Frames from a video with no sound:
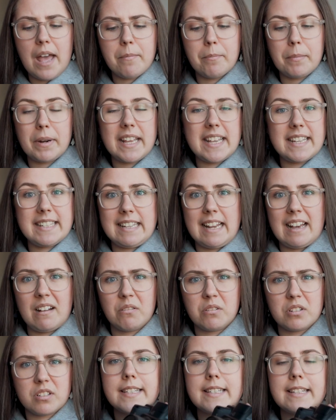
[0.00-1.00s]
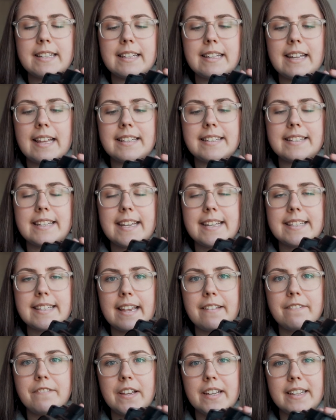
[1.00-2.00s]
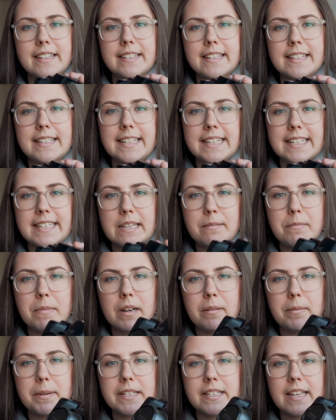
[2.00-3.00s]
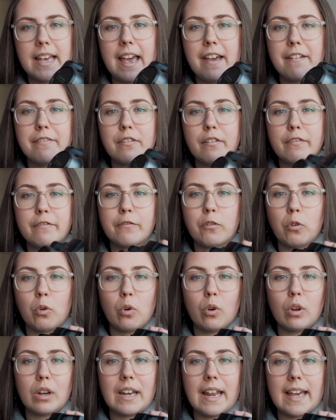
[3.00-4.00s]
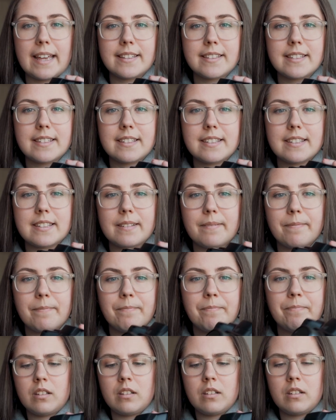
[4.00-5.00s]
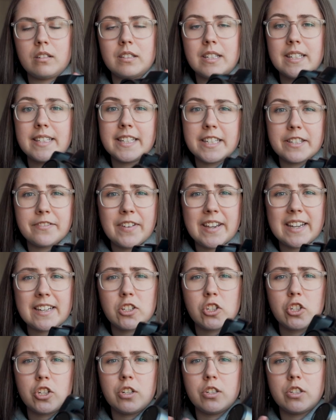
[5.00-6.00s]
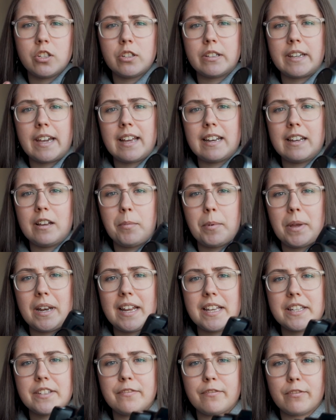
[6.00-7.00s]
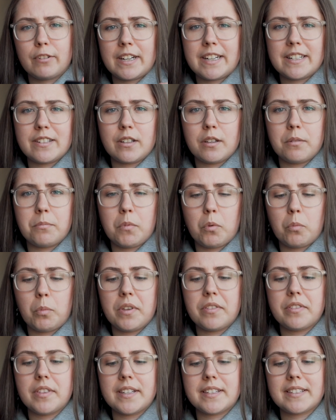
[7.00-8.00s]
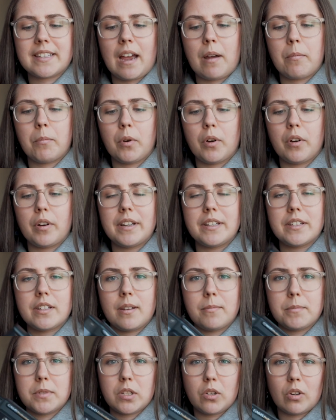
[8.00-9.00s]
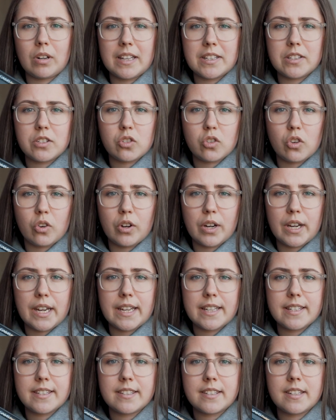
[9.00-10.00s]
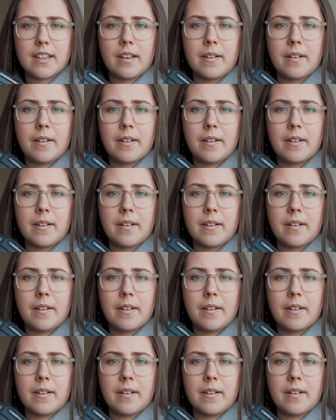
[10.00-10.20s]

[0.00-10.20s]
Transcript: but it is loud. This lens is a fixed 60mm f4 lens. Since it's fixed, you do get a little bit less freedom with this camera in terms of your lens choice,